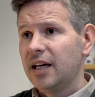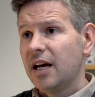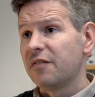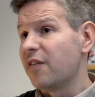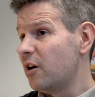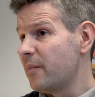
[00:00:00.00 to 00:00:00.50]

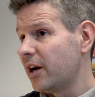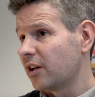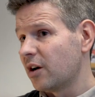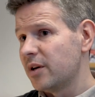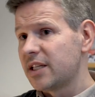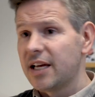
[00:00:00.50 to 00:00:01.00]
A fair amount
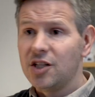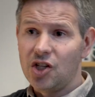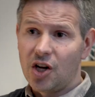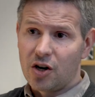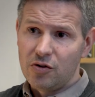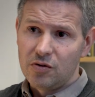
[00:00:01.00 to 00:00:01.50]
go into
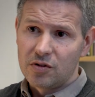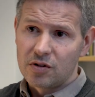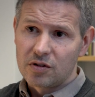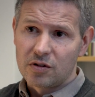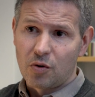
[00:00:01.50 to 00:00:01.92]
NGOs,